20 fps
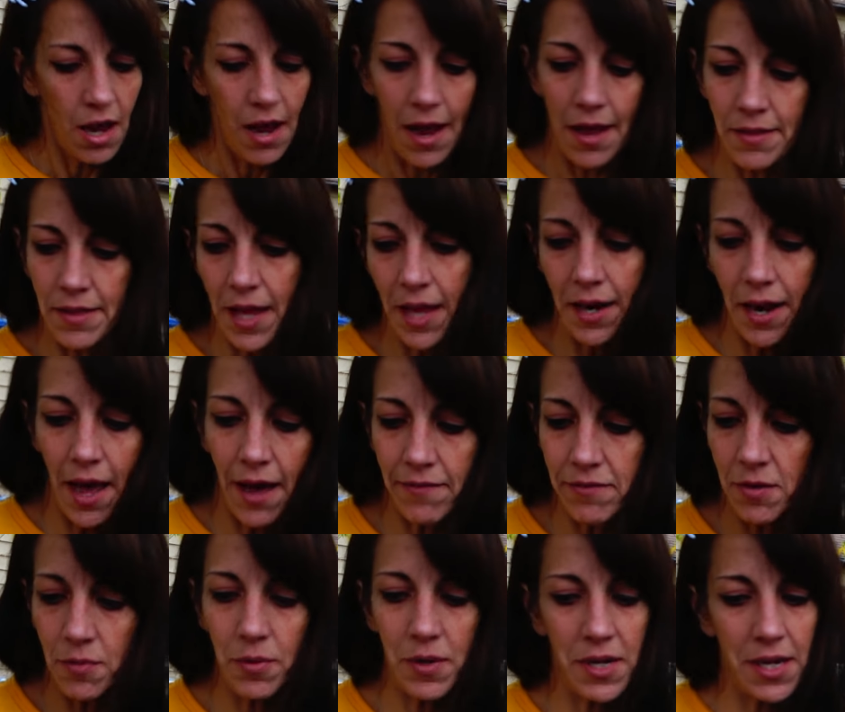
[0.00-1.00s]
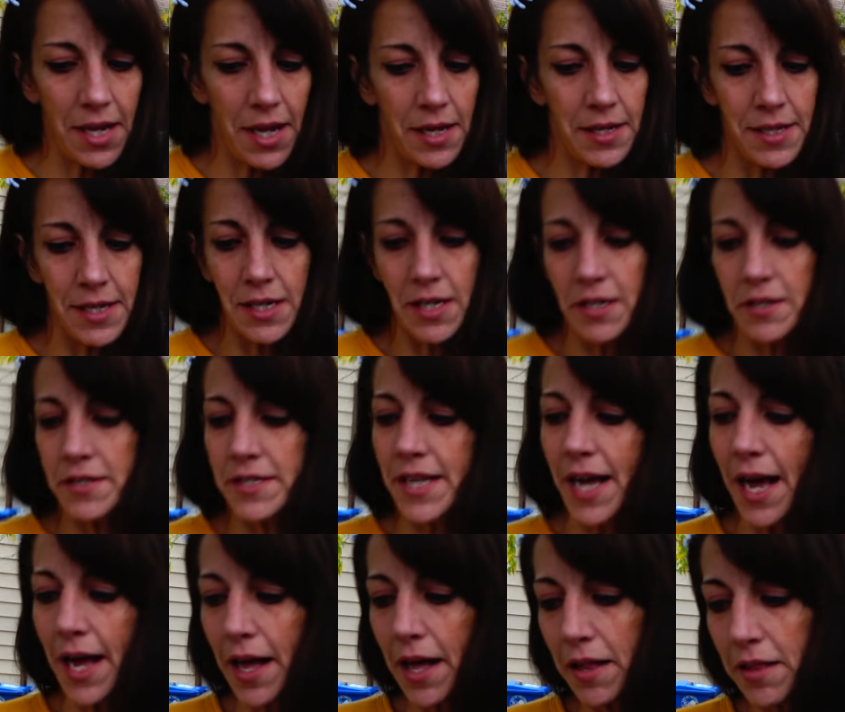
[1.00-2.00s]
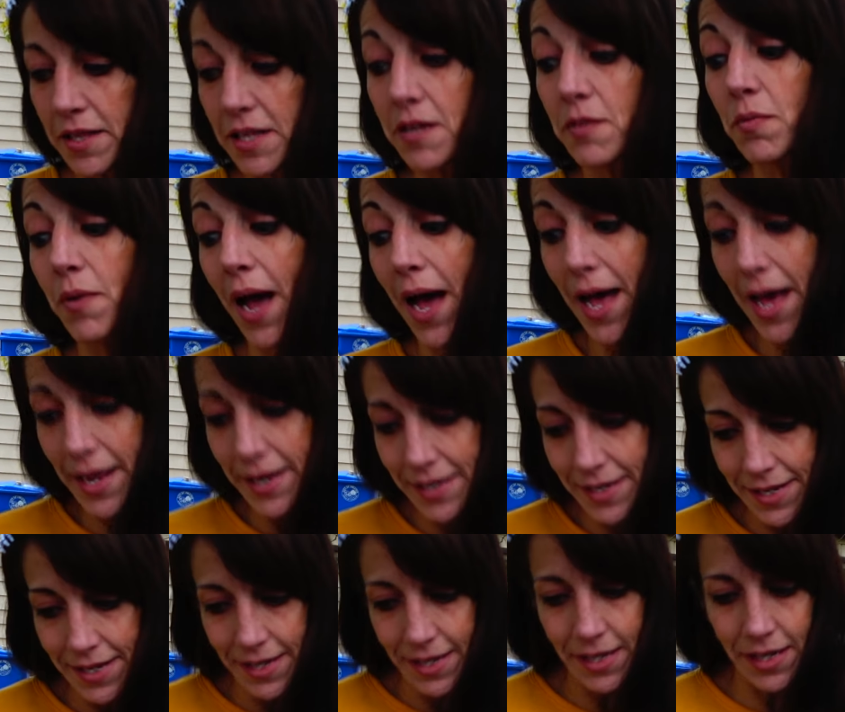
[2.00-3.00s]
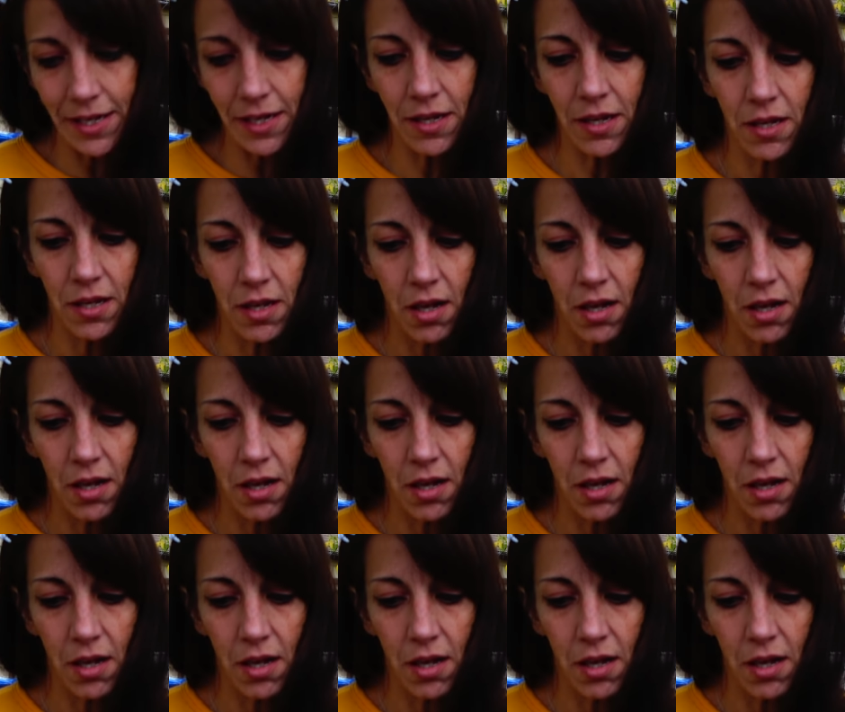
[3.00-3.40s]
and then everybody on here: Dolly, Rodney,